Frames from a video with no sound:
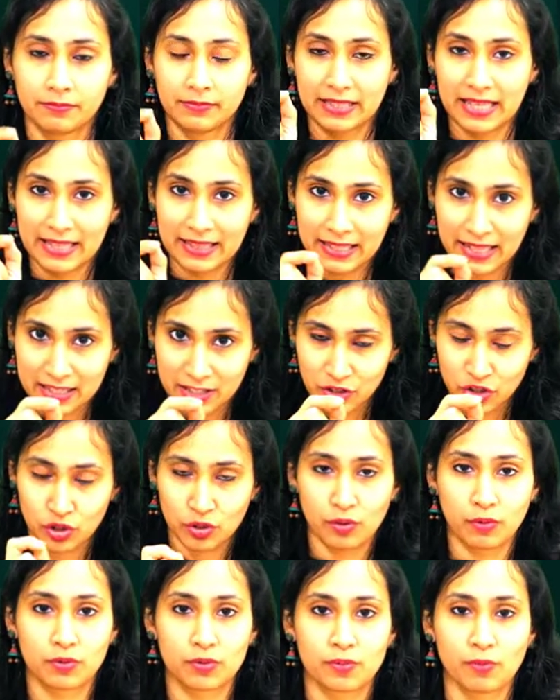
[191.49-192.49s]
then that
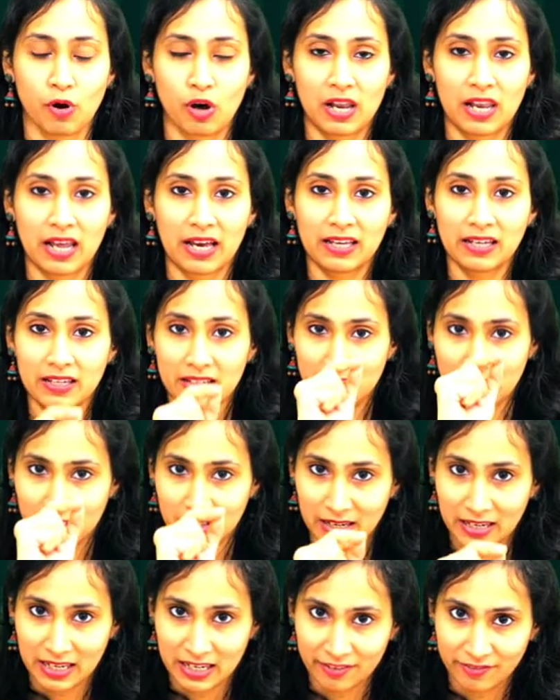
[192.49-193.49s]
small line,
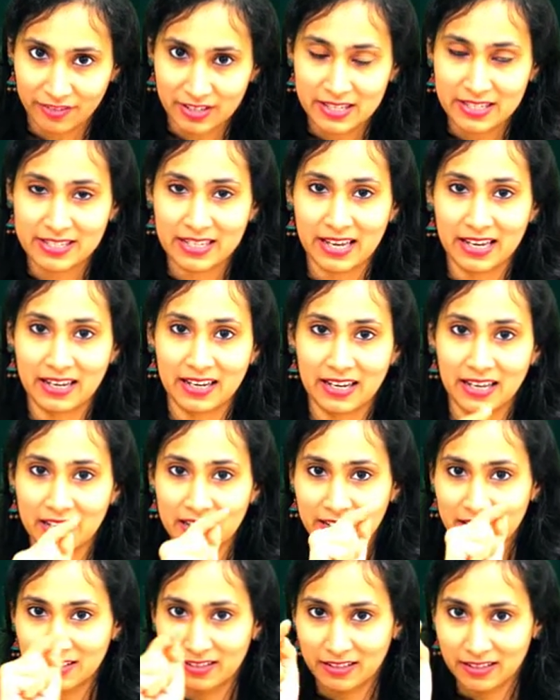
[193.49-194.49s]
left hand side line,